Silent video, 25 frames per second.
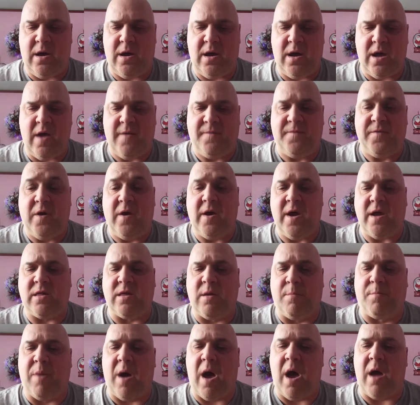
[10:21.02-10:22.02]
if you hit
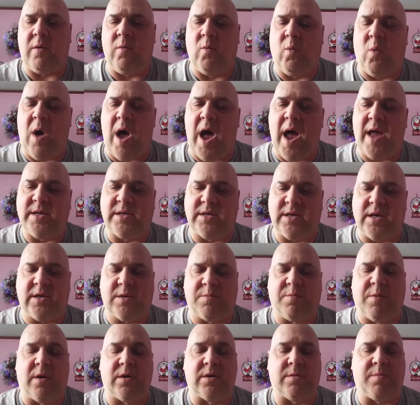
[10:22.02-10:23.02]
the button once, there's
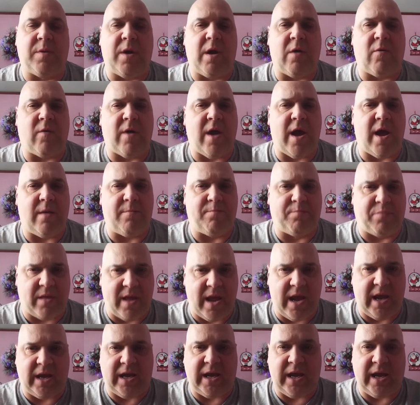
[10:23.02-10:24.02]
supposed to be a red
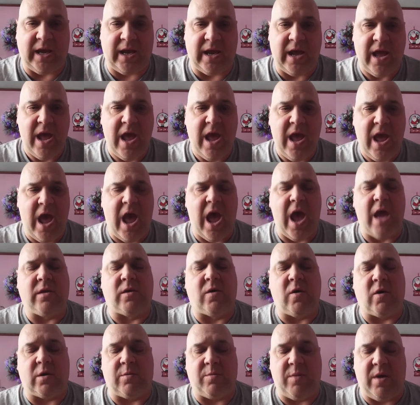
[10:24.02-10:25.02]
blinking. It
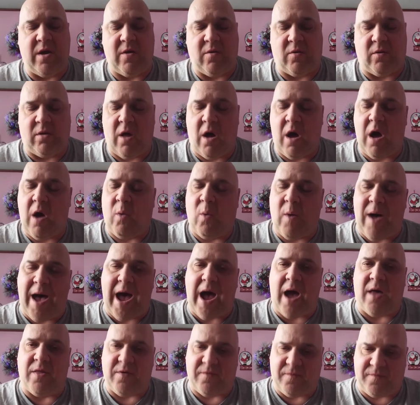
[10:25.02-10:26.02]
took me a
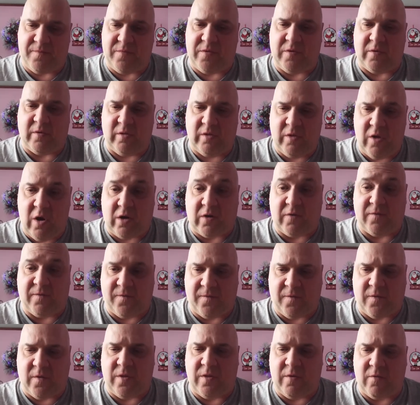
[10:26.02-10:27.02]
while to look
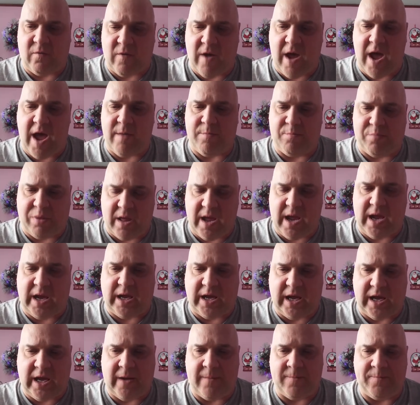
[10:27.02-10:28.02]
for the red
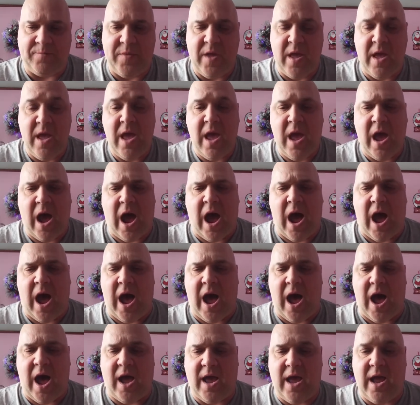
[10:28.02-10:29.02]
blinking.
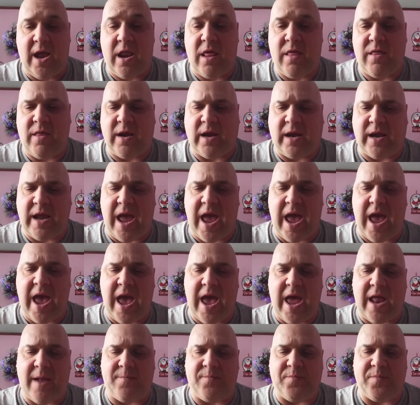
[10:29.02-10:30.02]
Hit it
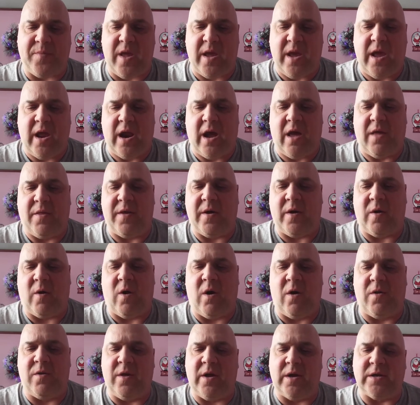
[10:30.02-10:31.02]
again.
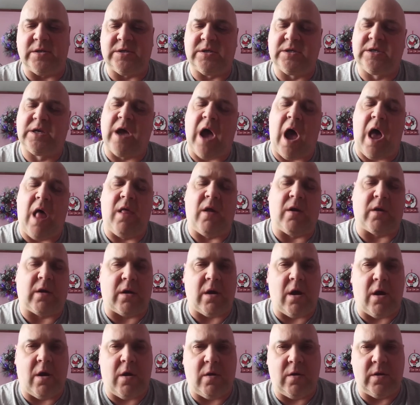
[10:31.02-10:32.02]
There's color
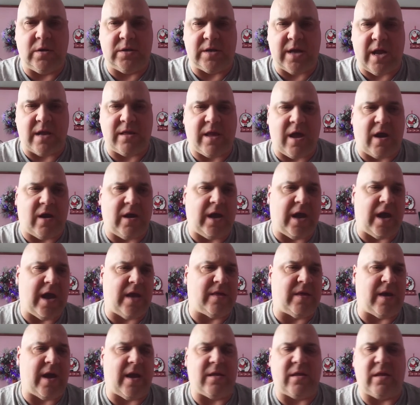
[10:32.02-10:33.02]
codes that tell you
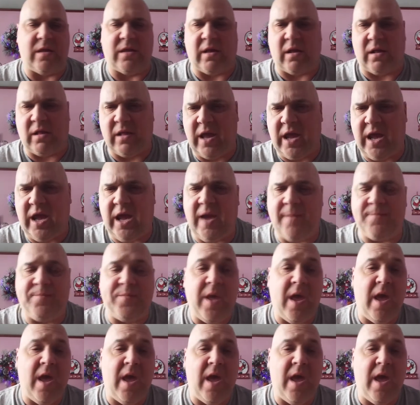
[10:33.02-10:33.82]
to delete.